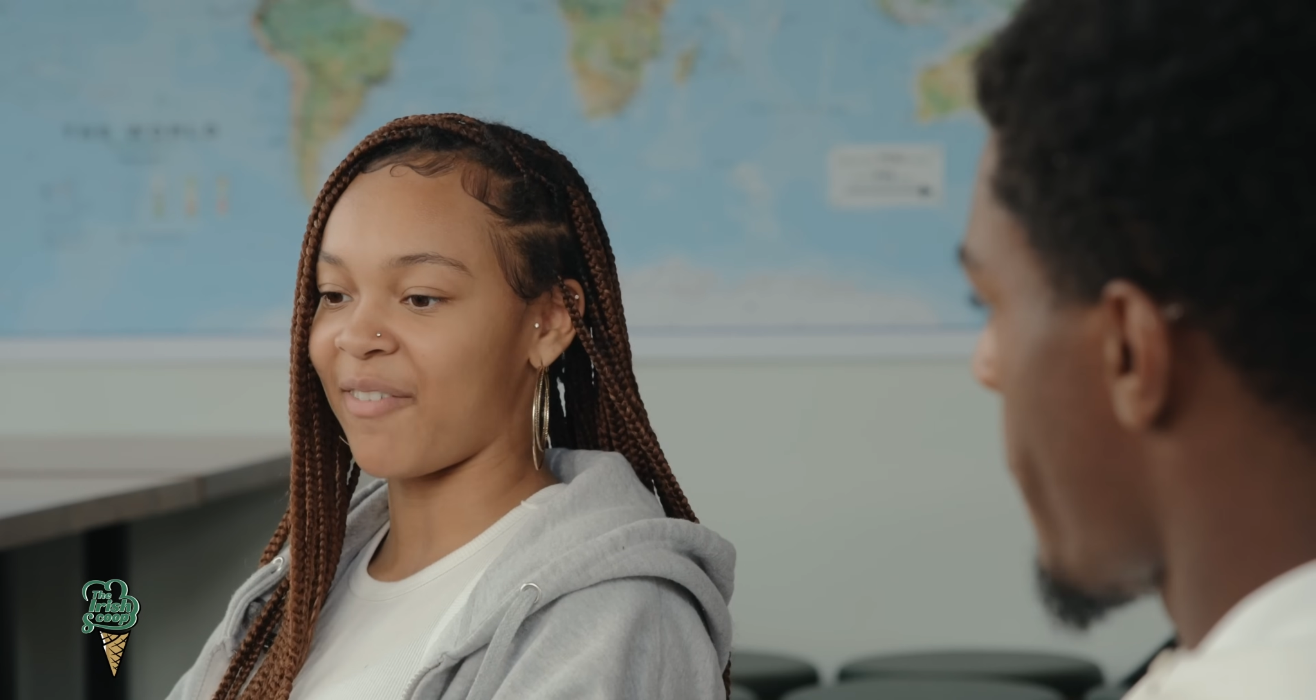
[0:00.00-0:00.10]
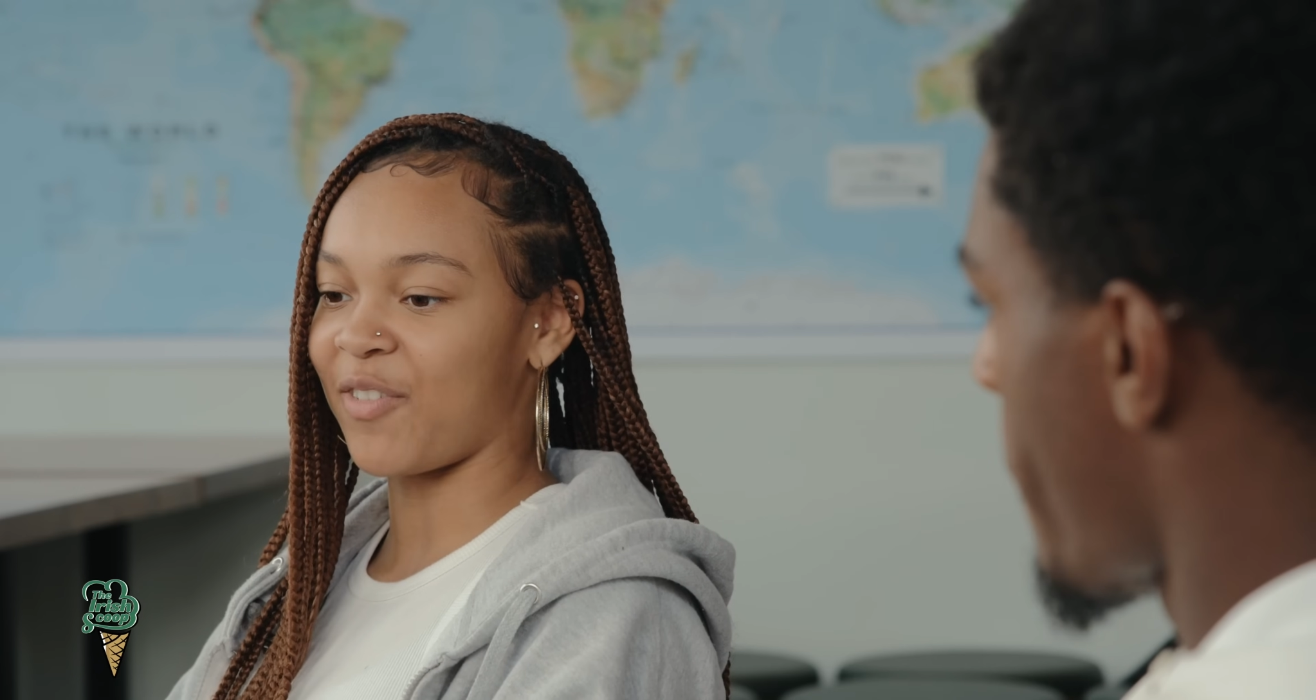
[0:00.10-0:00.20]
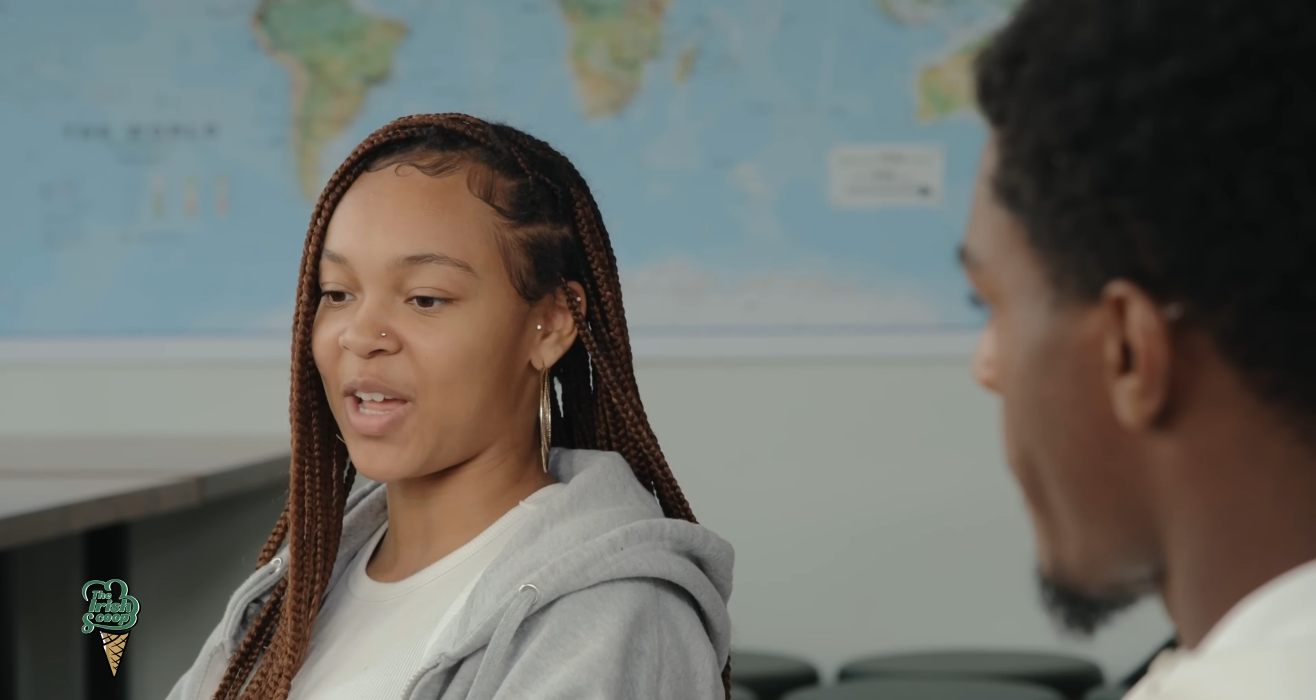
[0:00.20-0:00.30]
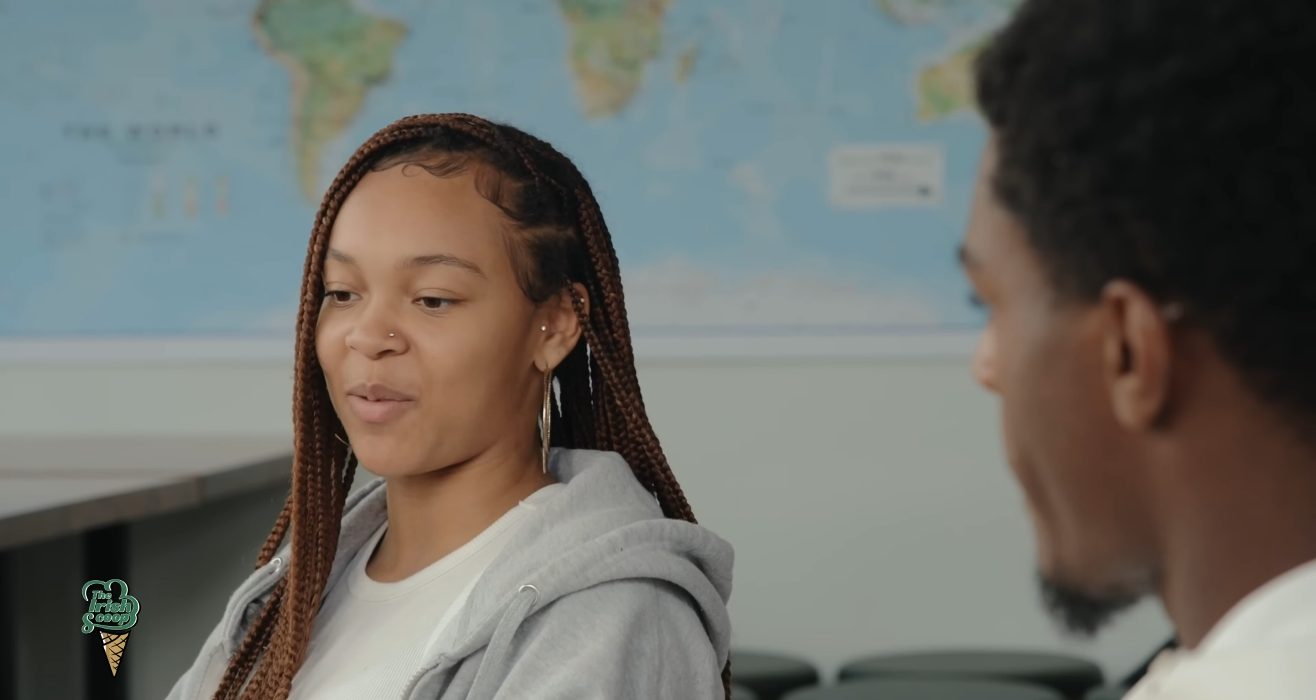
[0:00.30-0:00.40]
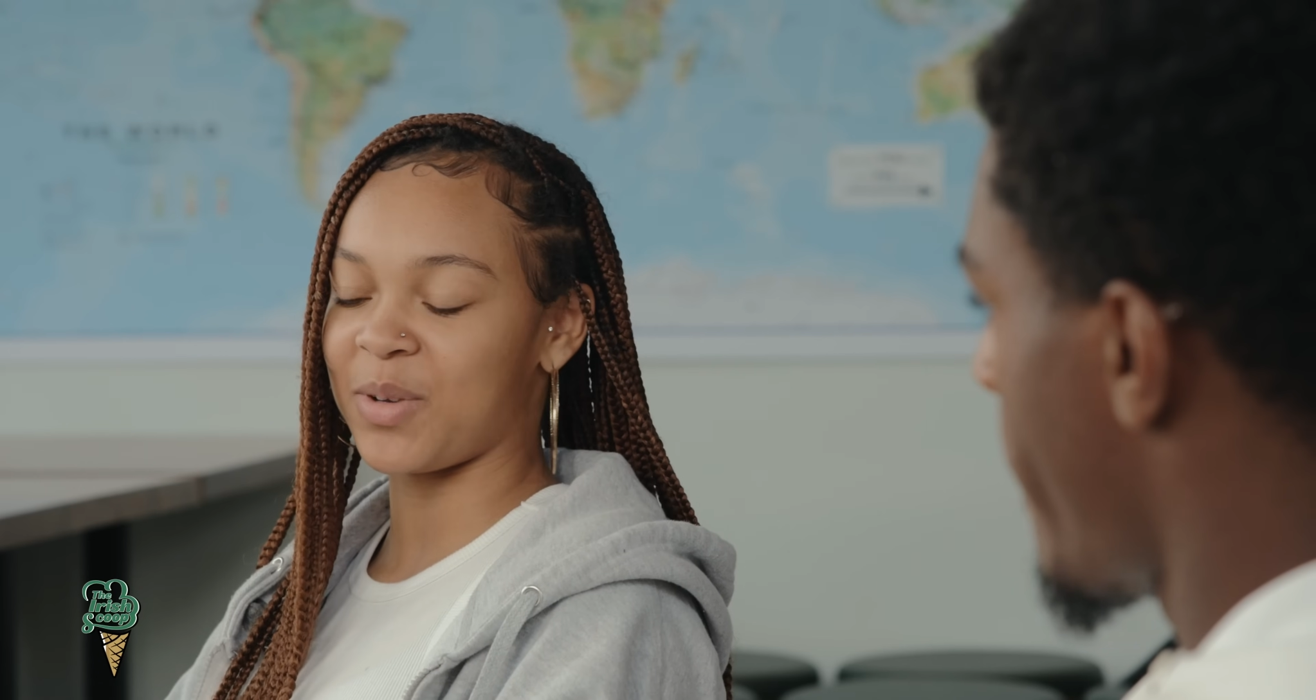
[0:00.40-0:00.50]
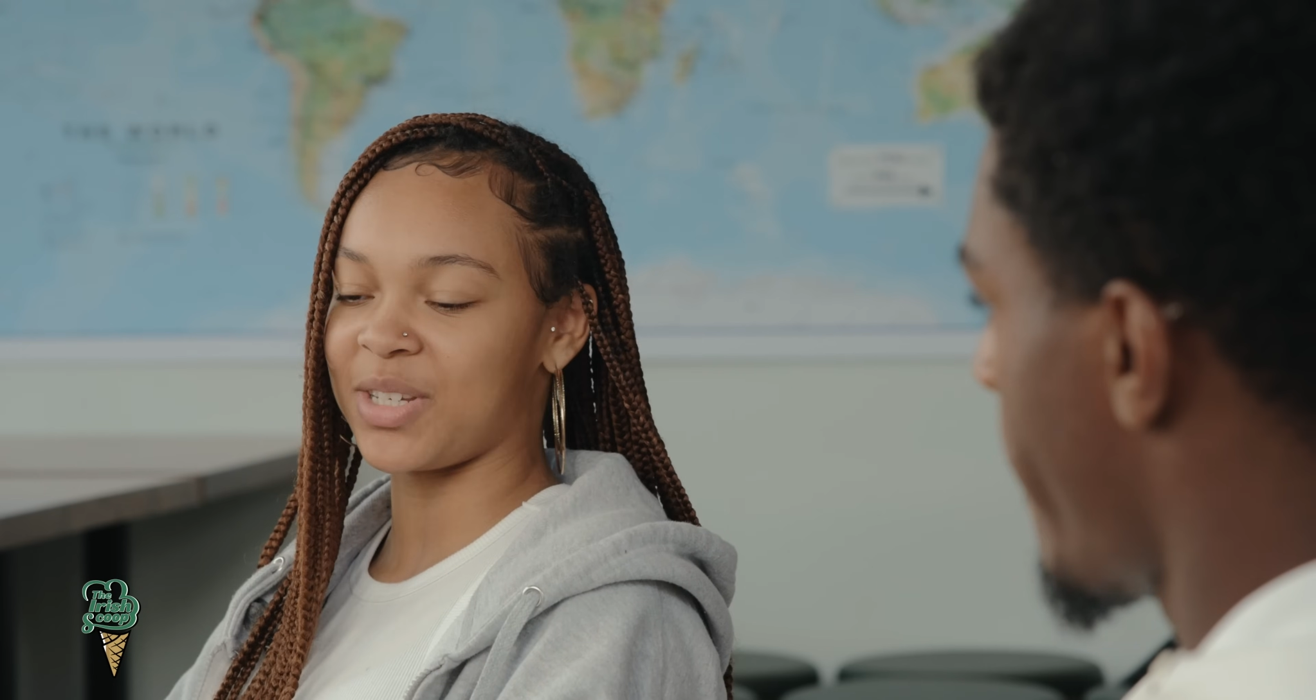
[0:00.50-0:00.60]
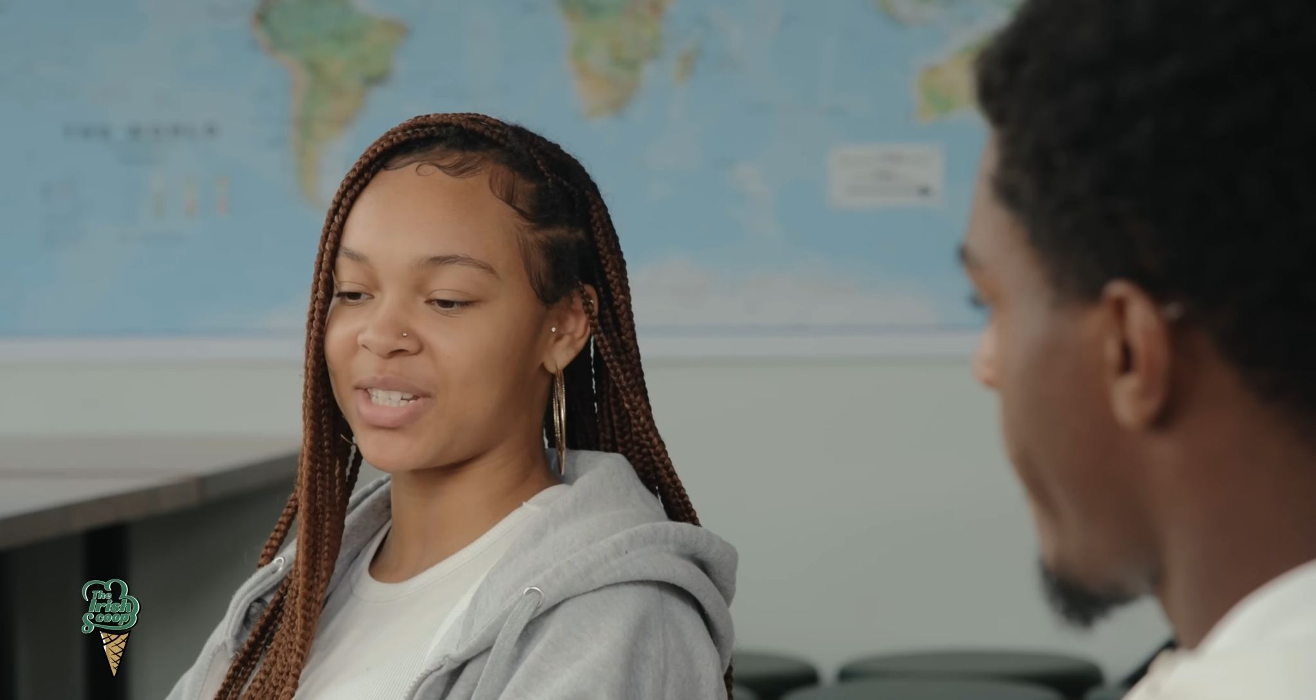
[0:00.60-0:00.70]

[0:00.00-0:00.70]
I feel like